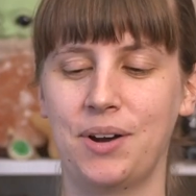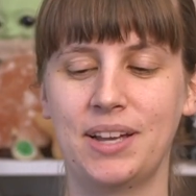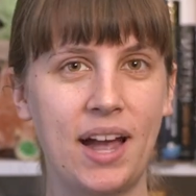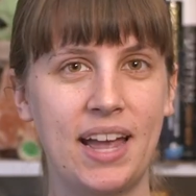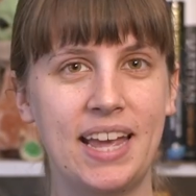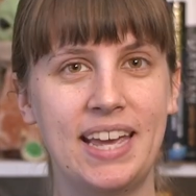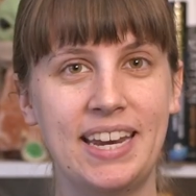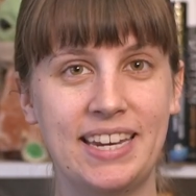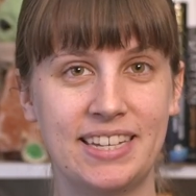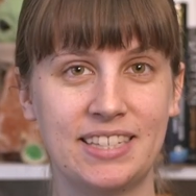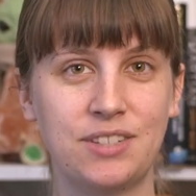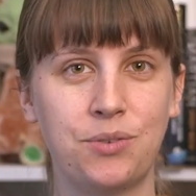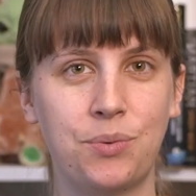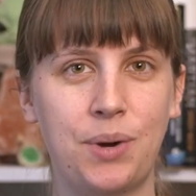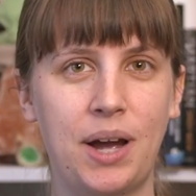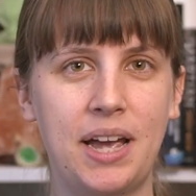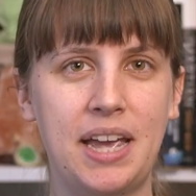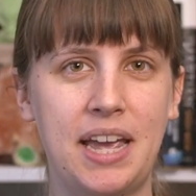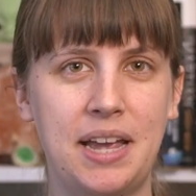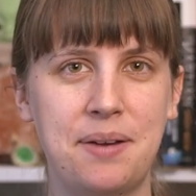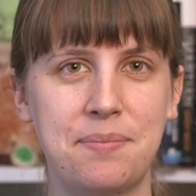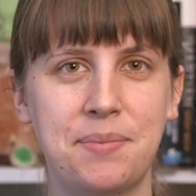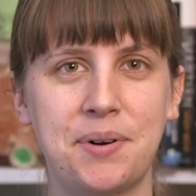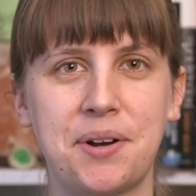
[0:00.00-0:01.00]
It is a
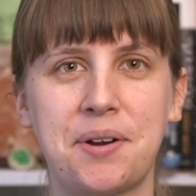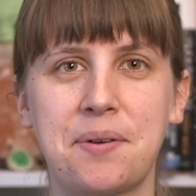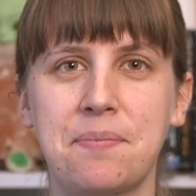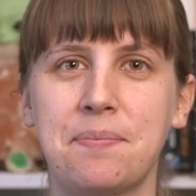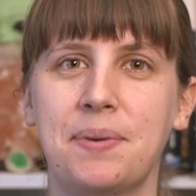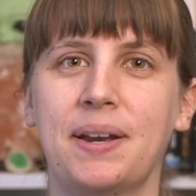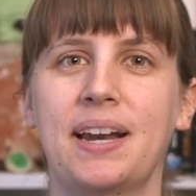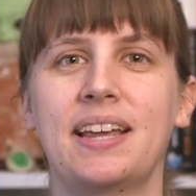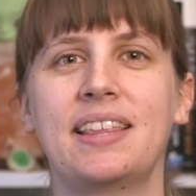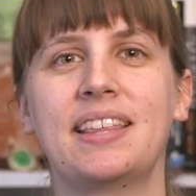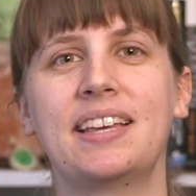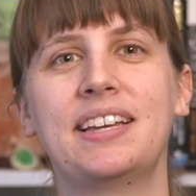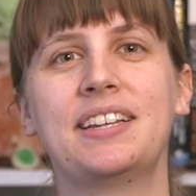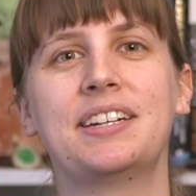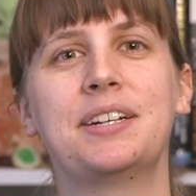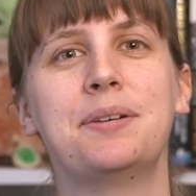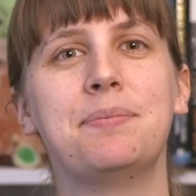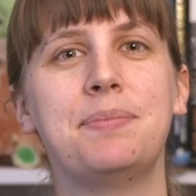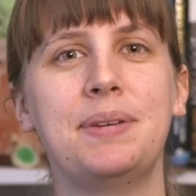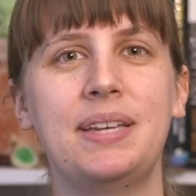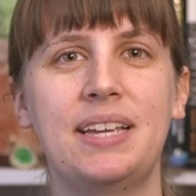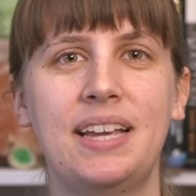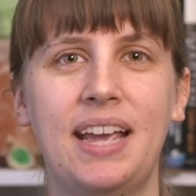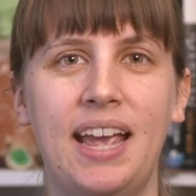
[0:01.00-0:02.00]
YA book, but I think it'll
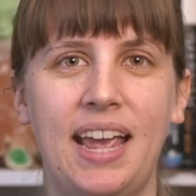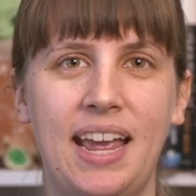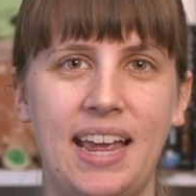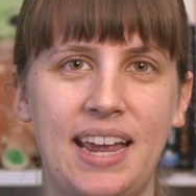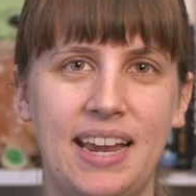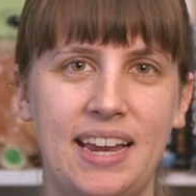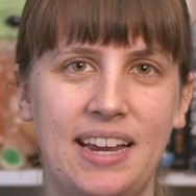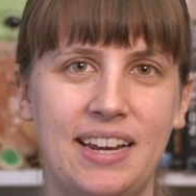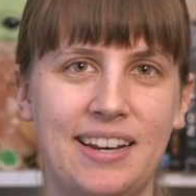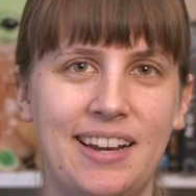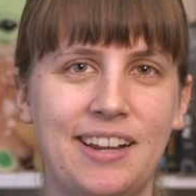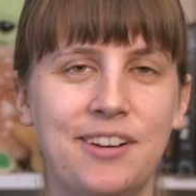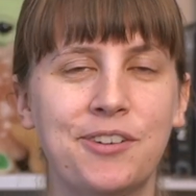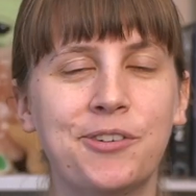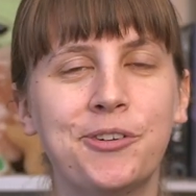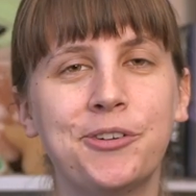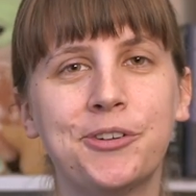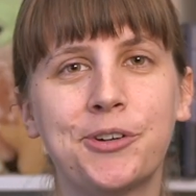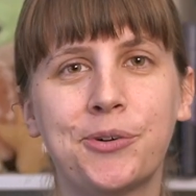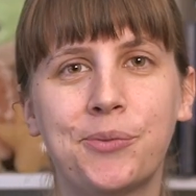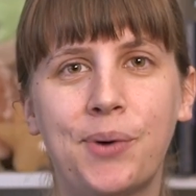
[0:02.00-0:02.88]
be an older